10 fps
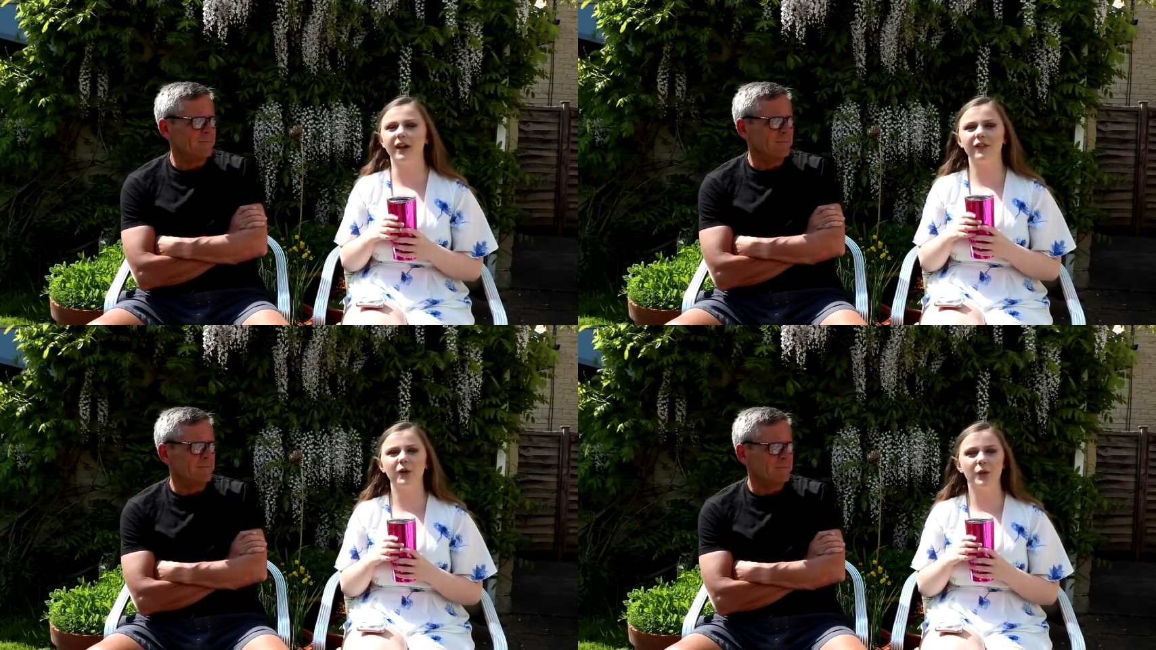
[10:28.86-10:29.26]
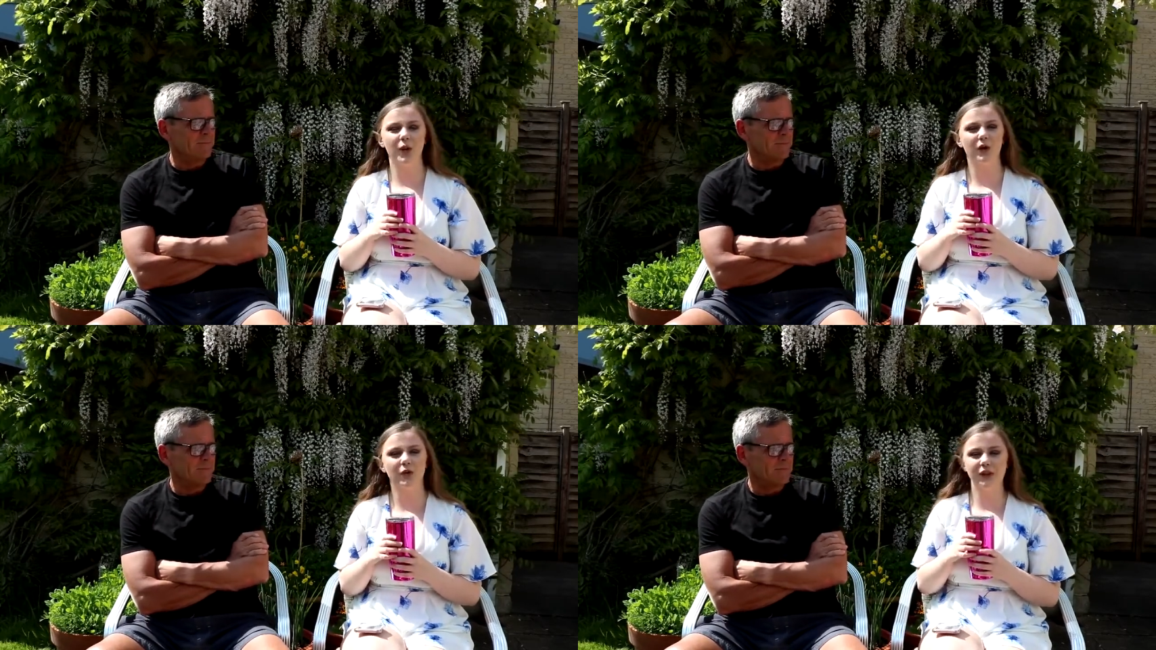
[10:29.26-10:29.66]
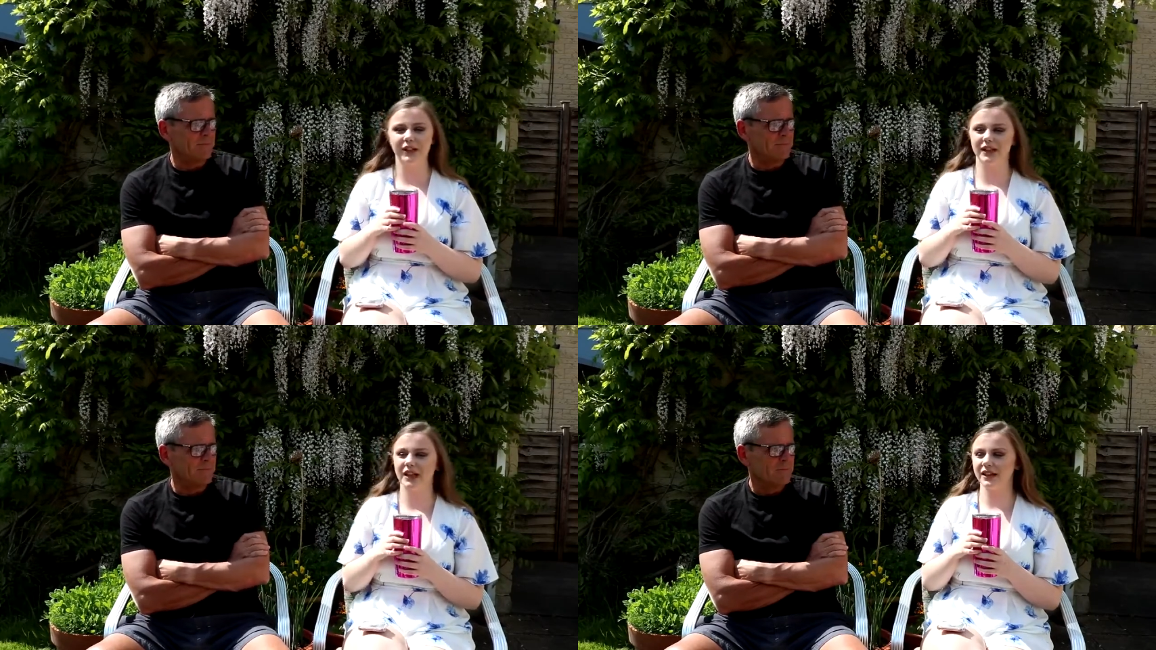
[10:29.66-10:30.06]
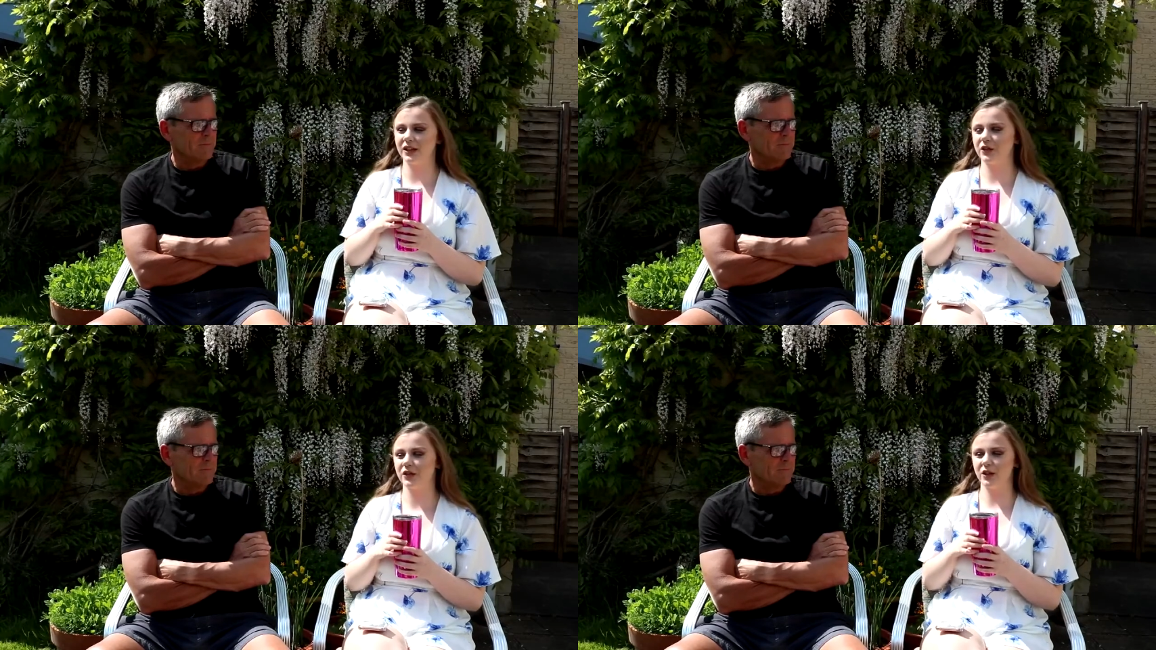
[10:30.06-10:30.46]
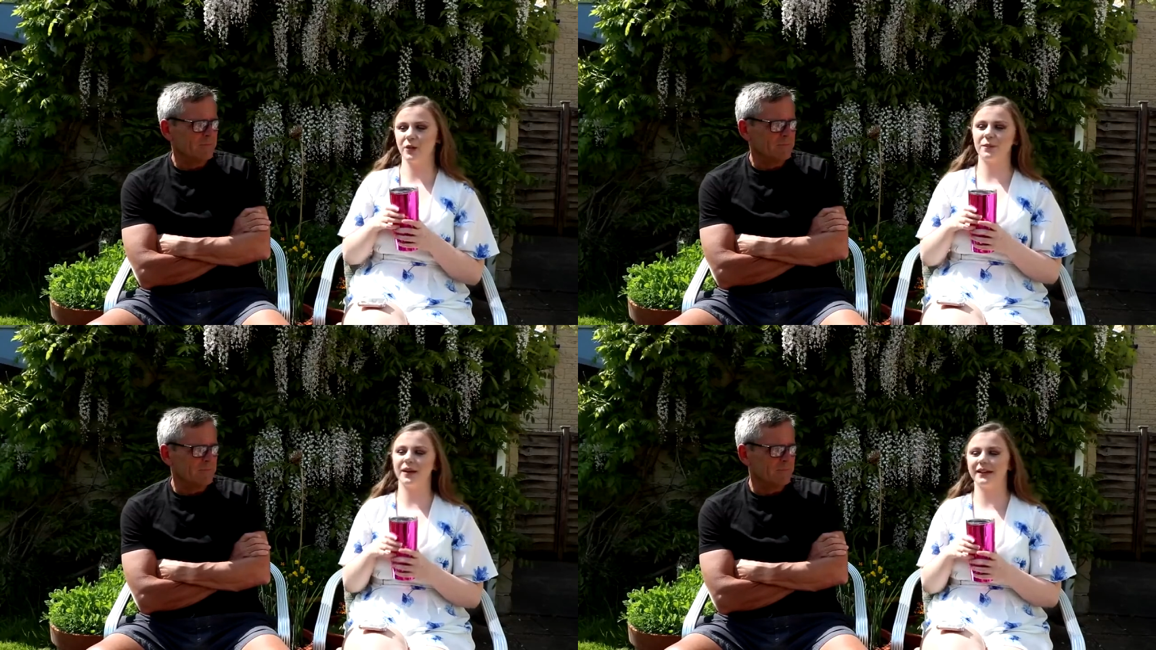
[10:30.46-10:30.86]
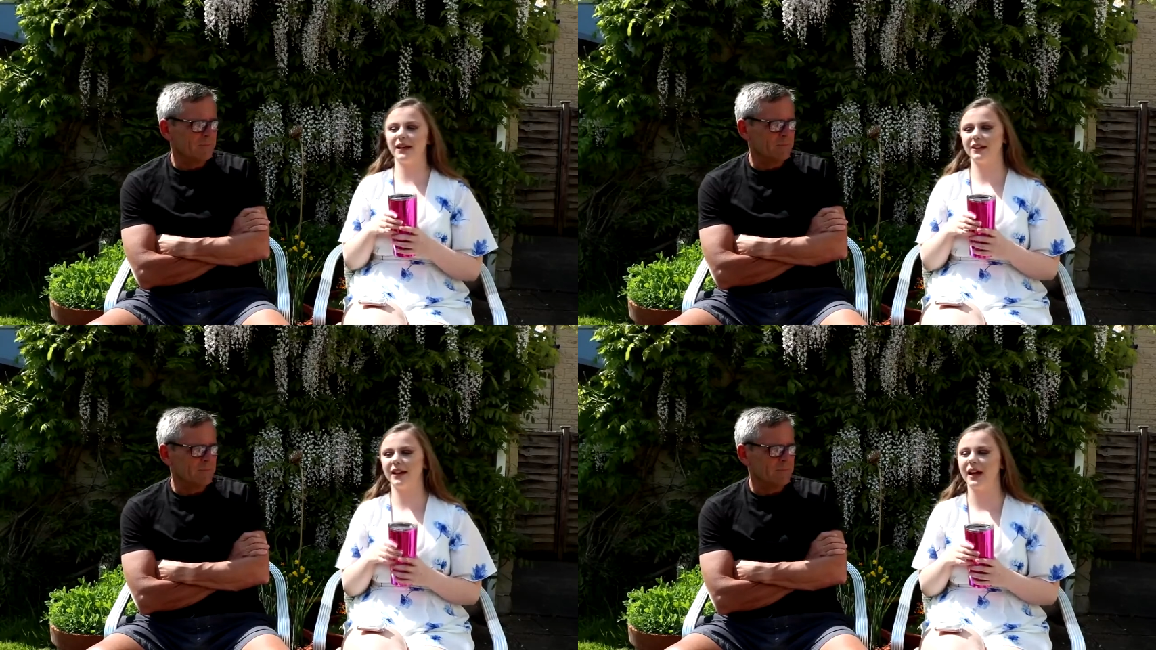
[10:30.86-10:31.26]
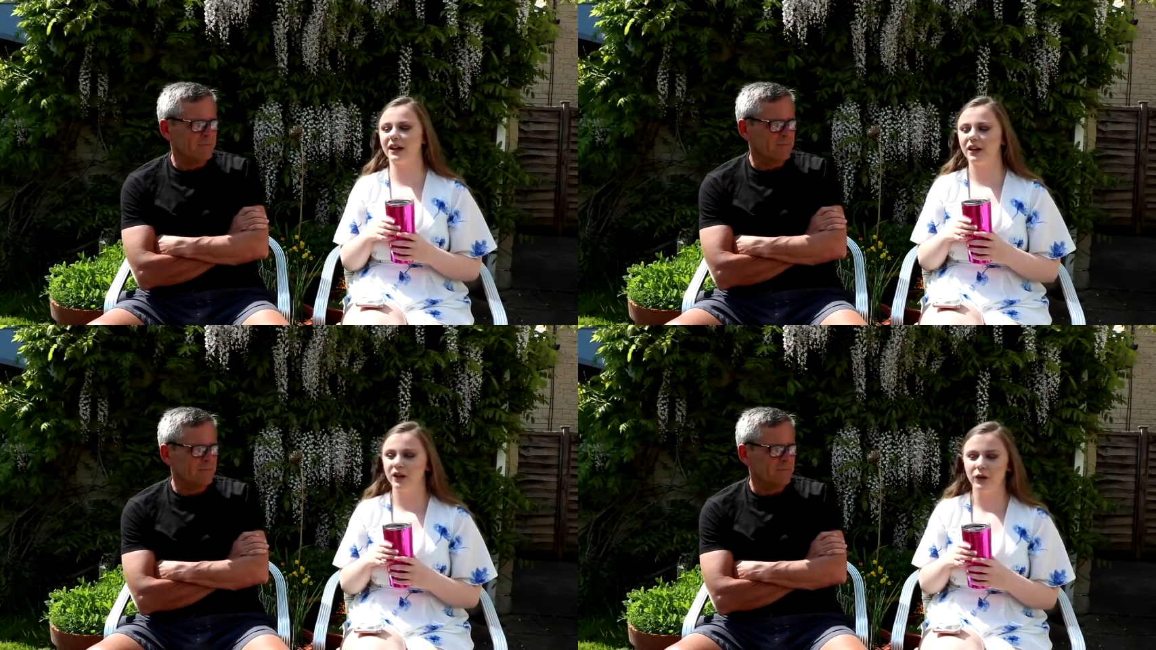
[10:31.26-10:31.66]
Speaker 1: and I think we both understand each other so when my dad's like